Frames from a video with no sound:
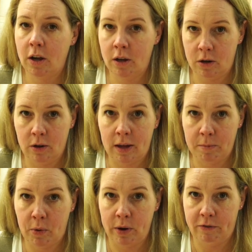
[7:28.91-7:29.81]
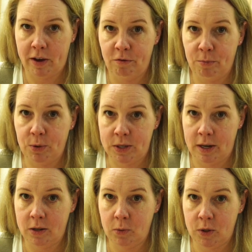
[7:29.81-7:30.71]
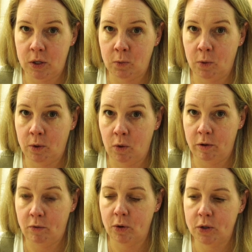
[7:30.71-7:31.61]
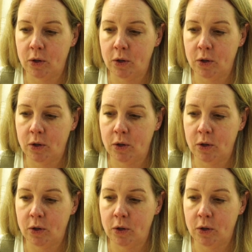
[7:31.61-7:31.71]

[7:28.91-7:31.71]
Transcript: that 0.5%, which is what we're going for.